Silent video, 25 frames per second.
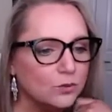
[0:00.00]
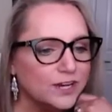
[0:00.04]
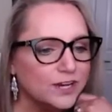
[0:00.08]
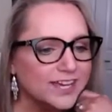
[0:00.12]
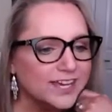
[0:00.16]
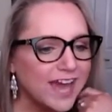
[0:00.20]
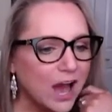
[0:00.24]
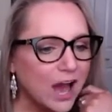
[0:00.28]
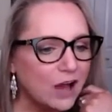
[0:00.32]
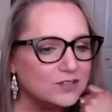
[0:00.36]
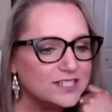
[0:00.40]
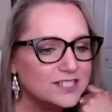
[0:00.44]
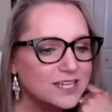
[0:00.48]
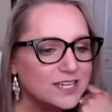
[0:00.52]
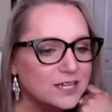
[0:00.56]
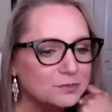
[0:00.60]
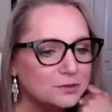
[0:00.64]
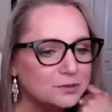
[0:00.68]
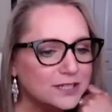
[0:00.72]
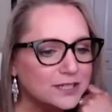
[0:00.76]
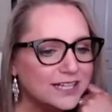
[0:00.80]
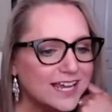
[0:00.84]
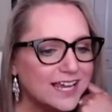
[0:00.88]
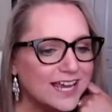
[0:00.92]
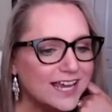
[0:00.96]
We're
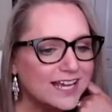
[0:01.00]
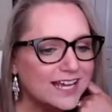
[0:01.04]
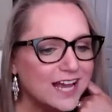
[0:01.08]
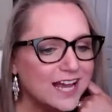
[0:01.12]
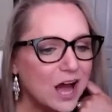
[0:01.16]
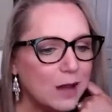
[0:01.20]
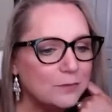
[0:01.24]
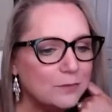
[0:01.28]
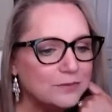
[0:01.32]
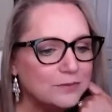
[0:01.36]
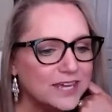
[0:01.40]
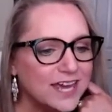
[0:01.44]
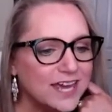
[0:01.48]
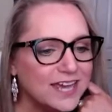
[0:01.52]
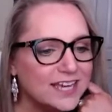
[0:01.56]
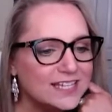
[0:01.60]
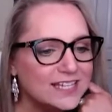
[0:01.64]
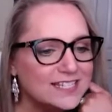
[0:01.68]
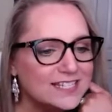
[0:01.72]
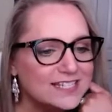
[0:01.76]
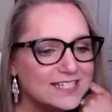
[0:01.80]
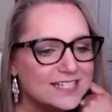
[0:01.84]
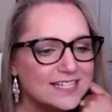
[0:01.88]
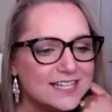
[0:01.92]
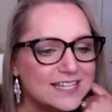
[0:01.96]
counting play
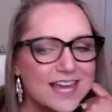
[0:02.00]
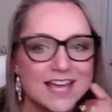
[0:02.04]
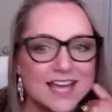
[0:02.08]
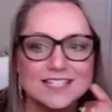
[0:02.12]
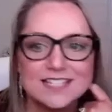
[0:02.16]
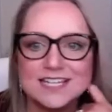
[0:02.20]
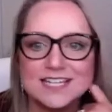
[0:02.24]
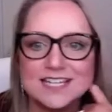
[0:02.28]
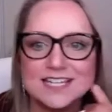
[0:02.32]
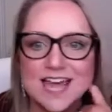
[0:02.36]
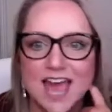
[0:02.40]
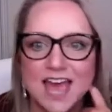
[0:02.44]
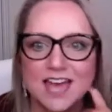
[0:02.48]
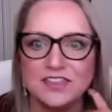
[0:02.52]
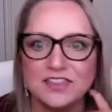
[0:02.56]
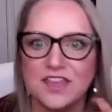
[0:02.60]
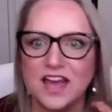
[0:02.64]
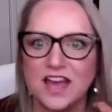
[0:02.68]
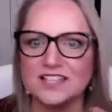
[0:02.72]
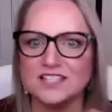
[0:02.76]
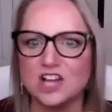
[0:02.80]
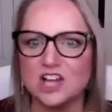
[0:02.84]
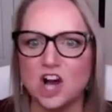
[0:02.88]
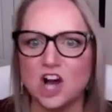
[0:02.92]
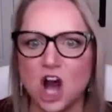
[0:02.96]
cupcakes to get today.
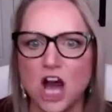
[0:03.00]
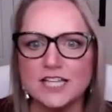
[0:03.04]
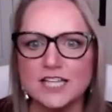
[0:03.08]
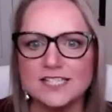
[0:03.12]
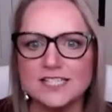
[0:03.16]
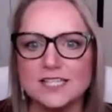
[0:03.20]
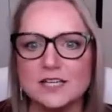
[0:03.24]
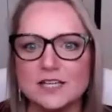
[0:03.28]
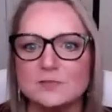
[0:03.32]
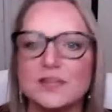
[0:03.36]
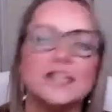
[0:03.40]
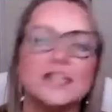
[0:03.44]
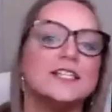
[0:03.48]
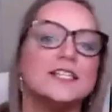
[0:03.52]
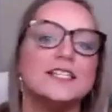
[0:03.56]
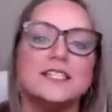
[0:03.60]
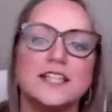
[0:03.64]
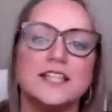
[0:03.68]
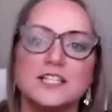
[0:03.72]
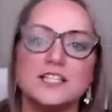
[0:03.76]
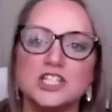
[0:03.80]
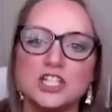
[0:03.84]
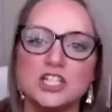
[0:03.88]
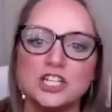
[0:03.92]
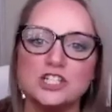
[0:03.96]
That's awesome. That
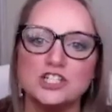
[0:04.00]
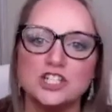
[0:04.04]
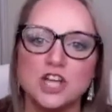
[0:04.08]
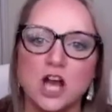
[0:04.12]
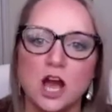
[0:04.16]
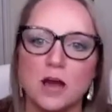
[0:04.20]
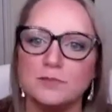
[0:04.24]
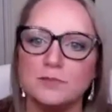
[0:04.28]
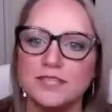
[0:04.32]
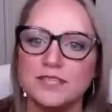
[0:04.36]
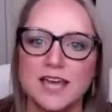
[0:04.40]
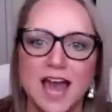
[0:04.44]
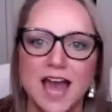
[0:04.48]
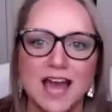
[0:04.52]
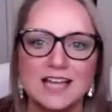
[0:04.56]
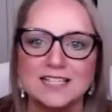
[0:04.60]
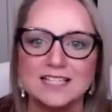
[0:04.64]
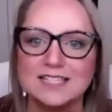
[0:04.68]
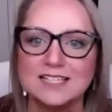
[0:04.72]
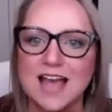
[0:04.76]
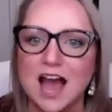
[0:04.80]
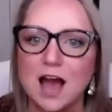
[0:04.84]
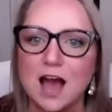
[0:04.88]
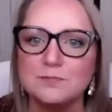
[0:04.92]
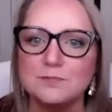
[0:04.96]
is such a good job.
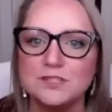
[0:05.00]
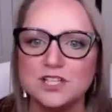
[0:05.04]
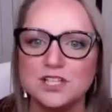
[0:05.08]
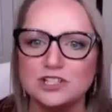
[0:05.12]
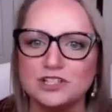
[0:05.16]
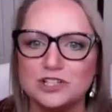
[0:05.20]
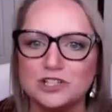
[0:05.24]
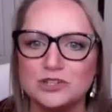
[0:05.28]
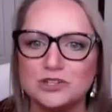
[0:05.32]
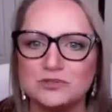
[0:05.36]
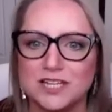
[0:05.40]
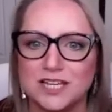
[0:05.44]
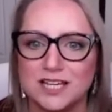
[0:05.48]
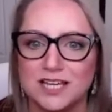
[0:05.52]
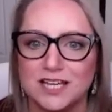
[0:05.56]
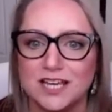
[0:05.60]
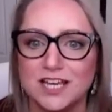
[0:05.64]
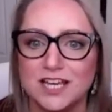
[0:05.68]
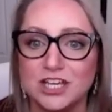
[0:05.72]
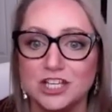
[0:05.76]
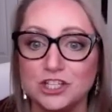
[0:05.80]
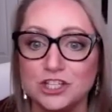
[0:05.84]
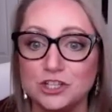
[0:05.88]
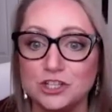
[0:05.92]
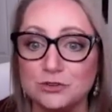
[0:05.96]
Yes, absolutely.
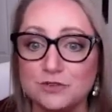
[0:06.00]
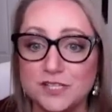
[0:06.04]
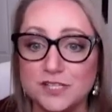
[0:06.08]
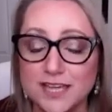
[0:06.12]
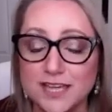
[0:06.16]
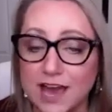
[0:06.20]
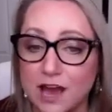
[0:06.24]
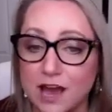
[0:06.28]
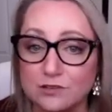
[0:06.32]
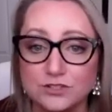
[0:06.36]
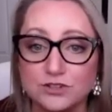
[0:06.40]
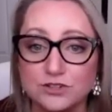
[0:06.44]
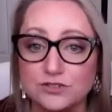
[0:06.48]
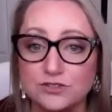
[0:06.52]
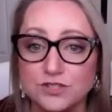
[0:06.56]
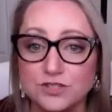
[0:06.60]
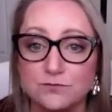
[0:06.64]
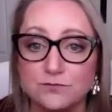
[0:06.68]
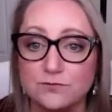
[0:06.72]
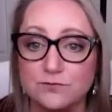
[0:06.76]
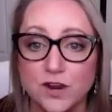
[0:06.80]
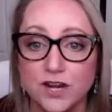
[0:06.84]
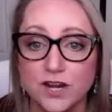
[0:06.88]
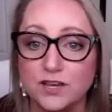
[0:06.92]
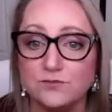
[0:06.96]
Use counters
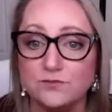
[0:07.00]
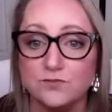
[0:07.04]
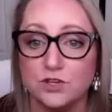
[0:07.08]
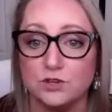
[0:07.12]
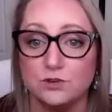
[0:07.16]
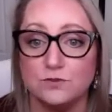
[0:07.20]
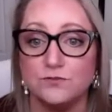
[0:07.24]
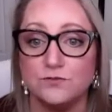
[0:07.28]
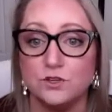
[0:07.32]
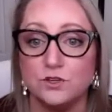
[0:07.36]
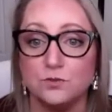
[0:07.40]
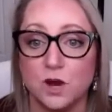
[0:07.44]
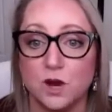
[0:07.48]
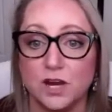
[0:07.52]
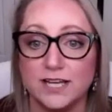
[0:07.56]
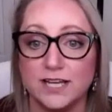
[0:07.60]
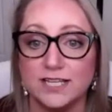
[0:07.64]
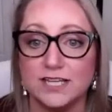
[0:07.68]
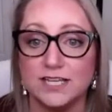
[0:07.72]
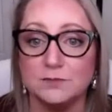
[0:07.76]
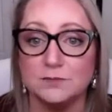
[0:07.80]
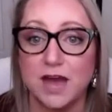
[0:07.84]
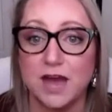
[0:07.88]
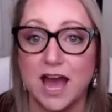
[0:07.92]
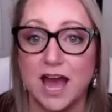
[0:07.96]
in front of you if you want
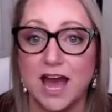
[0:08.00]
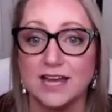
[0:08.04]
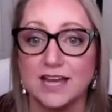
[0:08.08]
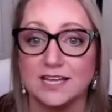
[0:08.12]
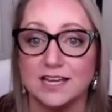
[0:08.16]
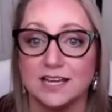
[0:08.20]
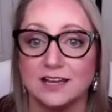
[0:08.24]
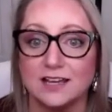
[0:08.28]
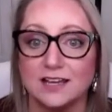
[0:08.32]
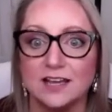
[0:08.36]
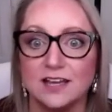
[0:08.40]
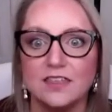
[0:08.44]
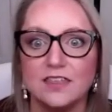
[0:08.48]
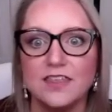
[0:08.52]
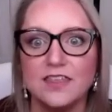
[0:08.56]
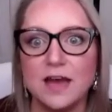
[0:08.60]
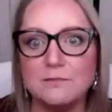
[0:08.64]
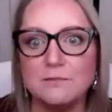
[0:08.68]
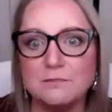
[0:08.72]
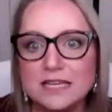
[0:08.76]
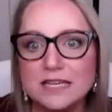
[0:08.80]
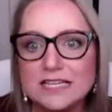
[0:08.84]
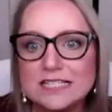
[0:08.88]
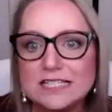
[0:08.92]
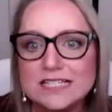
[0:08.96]
to keep adding.
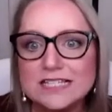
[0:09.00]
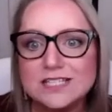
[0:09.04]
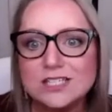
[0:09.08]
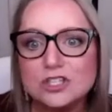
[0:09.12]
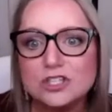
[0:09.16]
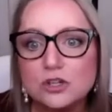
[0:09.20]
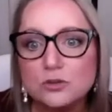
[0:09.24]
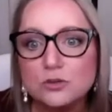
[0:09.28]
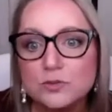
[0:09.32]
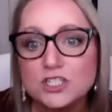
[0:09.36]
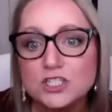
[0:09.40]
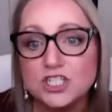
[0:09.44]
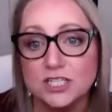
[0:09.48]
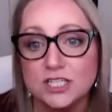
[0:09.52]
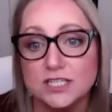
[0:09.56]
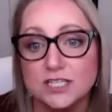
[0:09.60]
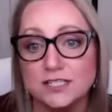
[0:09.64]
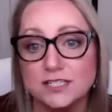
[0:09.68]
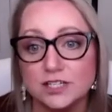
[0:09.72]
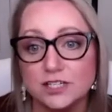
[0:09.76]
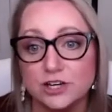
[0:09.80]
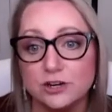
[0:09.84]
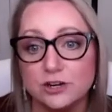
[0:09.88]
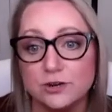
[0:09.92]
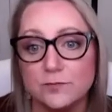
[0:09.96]
That makes it so much
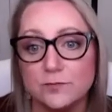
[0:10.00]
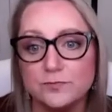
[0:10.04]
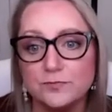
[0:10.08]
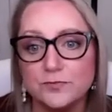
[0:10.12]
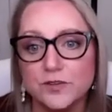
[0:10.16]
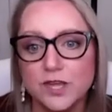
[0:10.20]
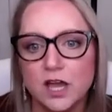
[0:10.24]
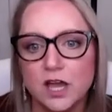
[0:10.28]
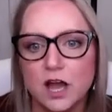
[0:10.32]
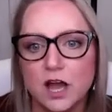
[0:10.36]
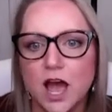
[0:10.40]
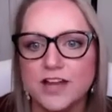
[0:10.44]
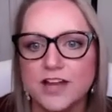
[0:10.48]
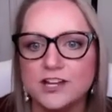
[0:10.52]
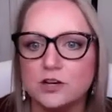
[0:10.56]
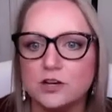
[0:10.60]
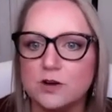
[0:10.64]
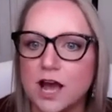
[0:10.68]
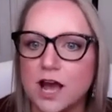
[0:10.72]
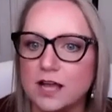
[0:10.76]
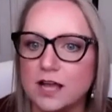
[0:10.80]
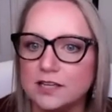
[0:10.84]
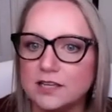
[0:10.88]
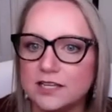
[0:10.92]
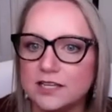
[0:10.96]
easier. I
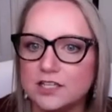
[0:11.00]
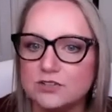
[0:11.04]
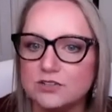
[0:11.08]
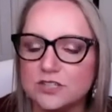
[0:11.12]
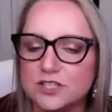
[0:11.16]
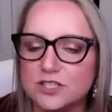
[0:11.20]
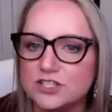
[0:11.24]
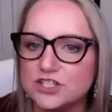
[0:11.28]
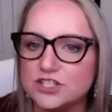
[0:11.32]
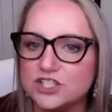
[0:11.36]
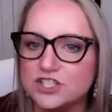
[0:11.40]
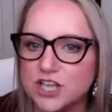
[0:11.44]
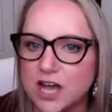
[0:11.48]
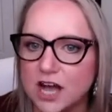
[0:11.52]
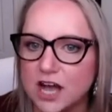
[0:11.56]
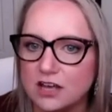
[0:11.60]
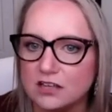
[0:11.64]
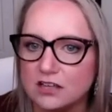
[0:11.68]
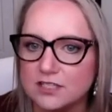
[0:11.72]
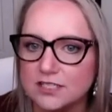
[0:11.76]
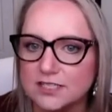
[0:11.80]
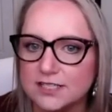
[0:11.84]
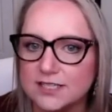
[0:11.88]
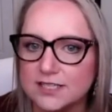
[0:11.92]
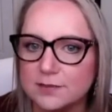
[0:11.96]
know Ella uses
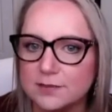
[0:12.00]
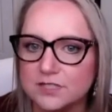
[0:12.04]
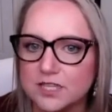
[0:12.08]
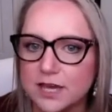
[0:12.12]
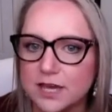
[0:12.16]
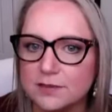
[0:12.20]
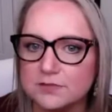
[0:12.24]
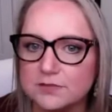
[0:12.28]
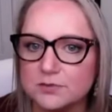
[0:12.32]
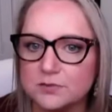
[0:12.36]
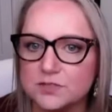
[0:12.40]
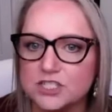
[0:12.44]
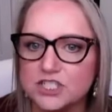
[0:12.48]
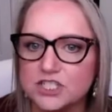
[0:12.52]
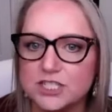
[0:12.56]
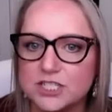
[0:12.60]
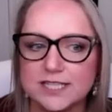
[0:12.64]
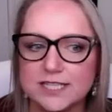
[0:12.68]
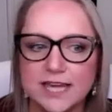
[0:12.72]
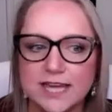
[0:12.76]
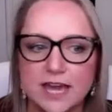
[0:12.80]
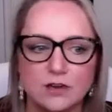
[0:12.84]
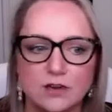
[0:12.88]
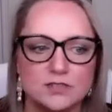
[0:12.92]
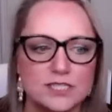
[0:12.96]
shells sometimes when
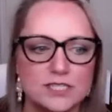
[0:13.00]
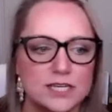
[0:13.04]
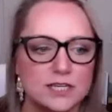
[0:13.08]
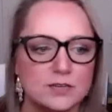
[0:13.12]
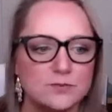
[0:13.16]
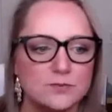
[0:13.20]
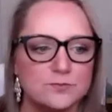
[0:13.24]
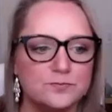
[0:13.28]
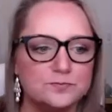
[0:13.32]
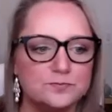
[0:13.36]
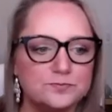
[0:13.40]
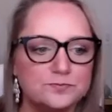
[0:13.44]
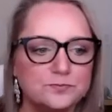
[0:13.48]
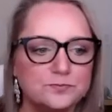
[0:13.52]
she's counting.